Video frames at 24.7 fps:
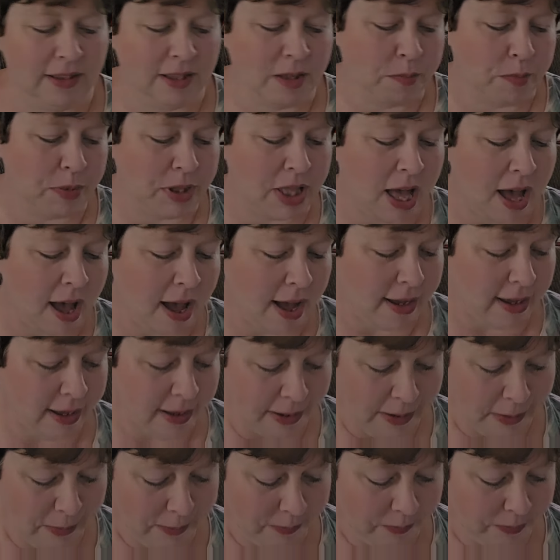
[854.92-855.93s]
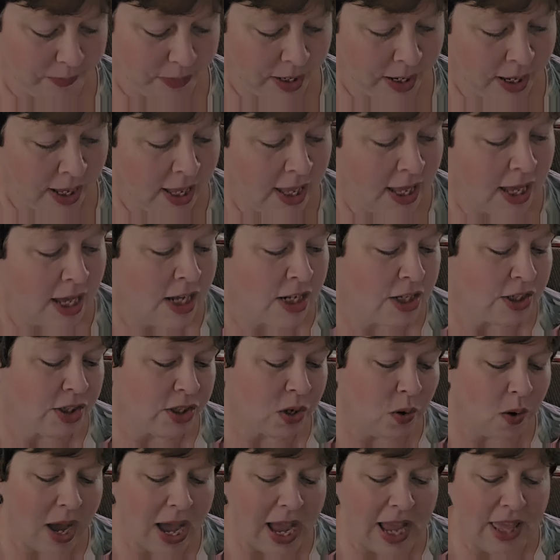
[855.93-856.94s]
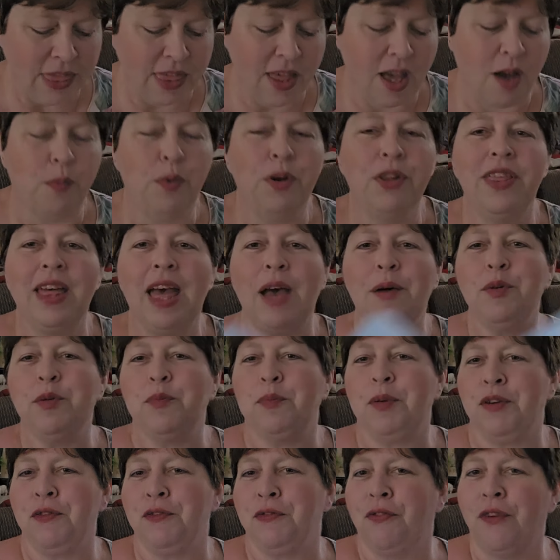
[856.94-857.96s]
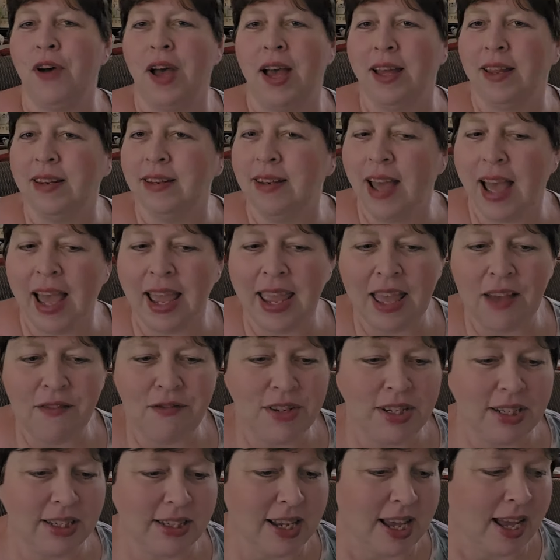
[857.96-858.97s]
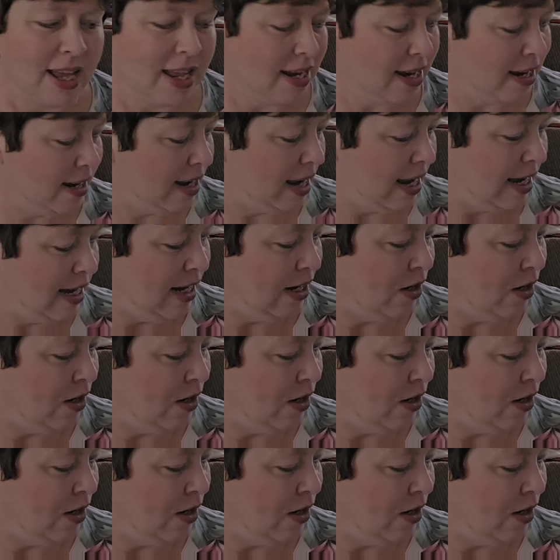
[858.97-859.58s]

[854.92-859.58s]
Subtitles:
block. So I thought, well, that would be fun. I haven't done any